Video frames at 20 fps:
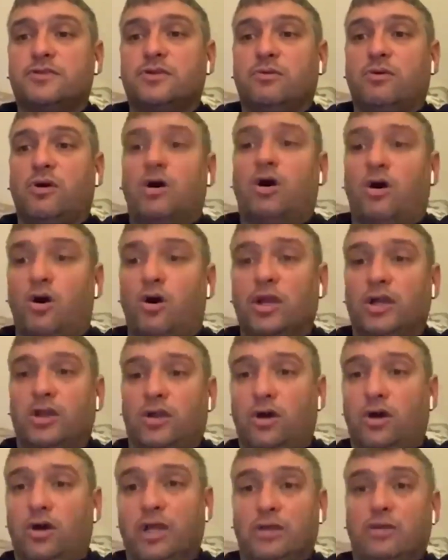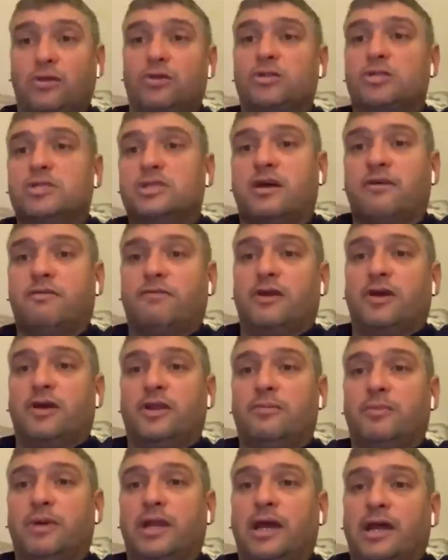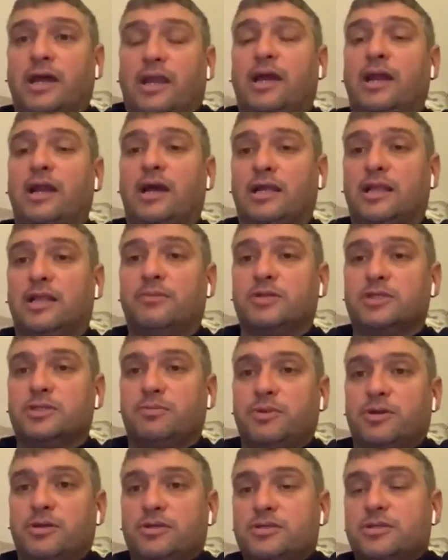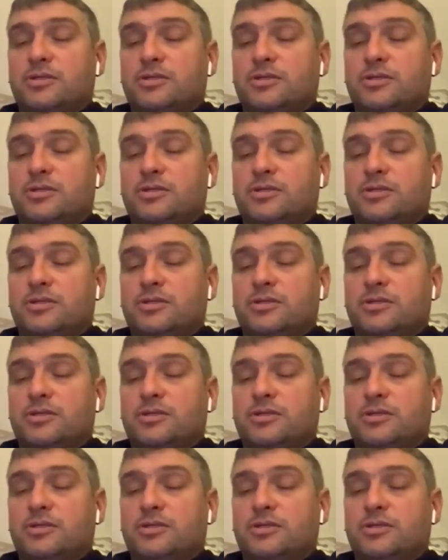So all in all, he had a good staff around him, and I liked him as a